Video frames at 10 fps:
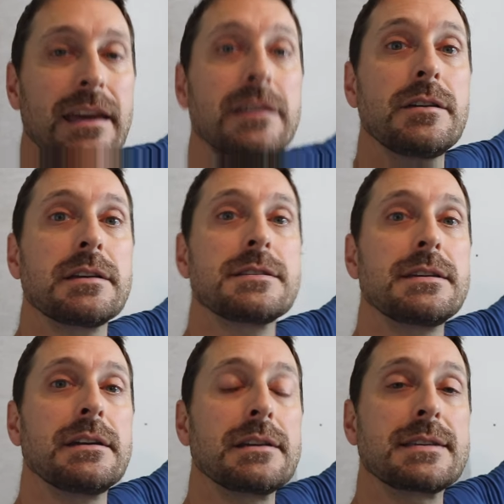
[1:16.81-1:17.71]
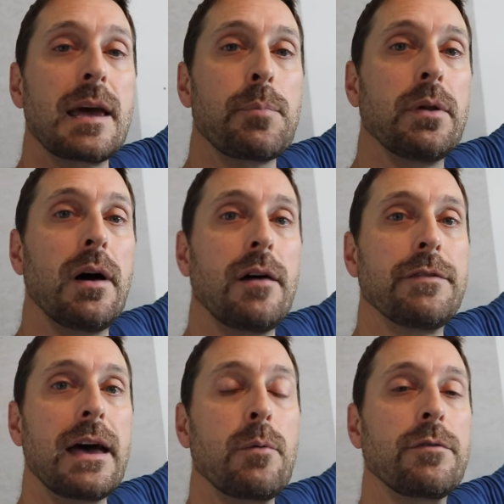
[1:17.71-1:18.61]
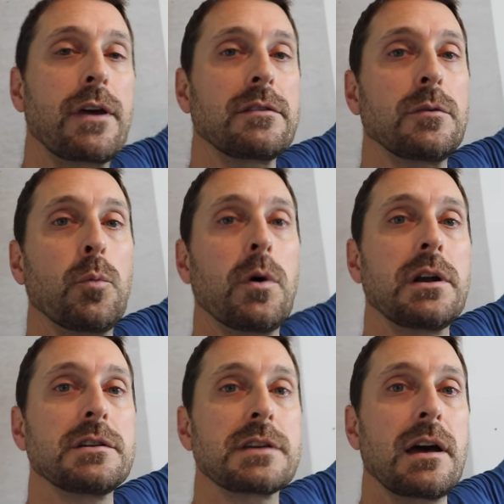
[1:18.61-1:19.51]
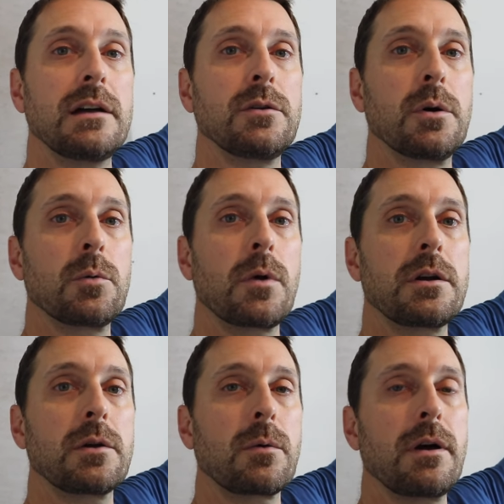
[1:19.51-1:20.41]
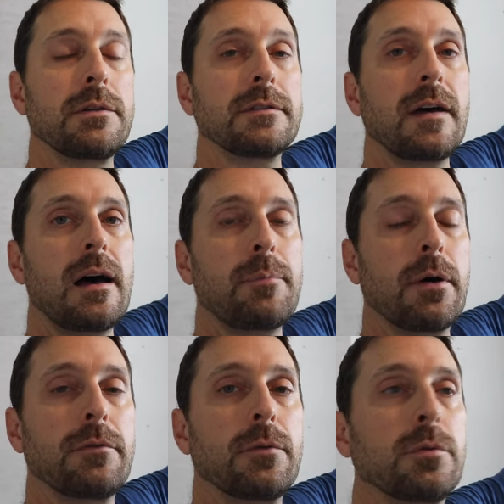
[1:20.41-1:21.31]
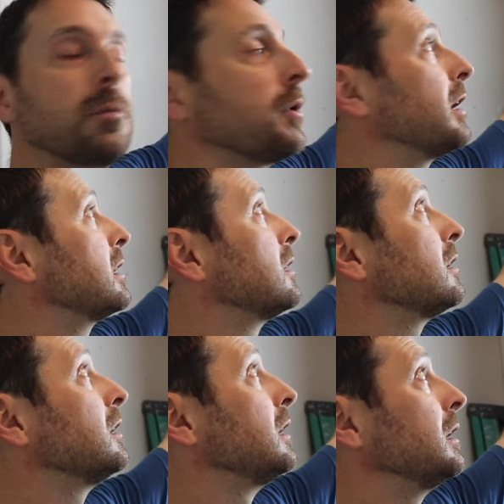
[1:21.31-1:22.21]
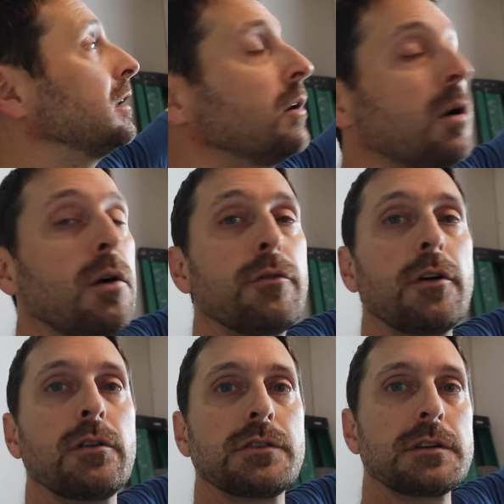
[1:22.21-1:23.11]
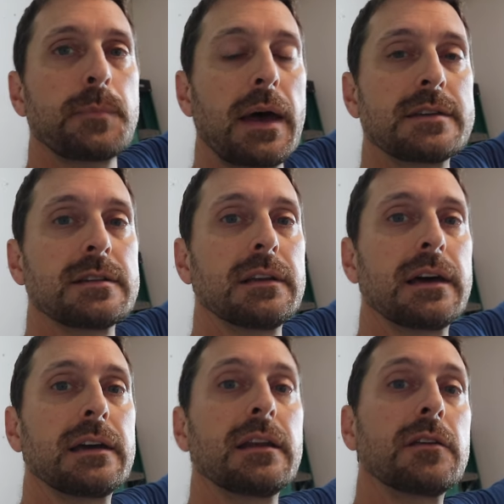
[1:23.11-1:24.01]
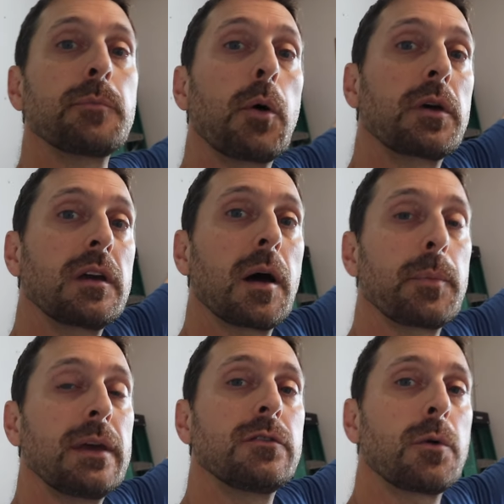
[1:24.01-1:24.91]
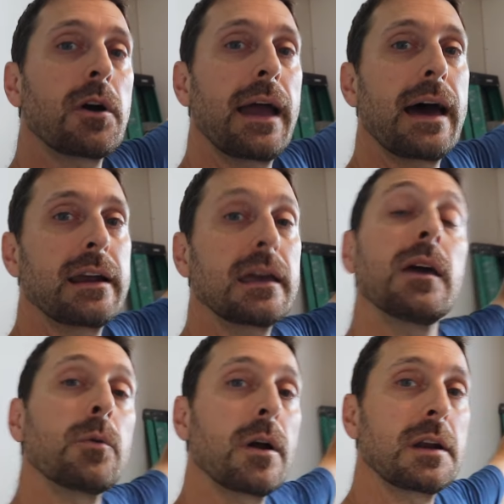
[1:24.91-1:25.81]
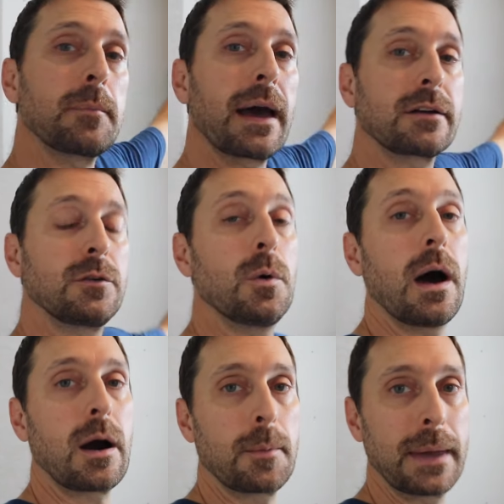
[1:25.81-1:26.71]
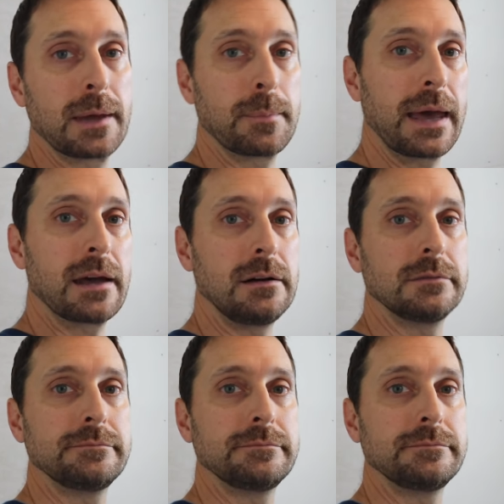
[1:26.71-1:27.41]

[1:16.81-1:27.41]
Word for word: And you can see an example of that. We've got some one inch conduit running around the top of the room right here and over just past the light it's poking up into our attic and running back to our main panel.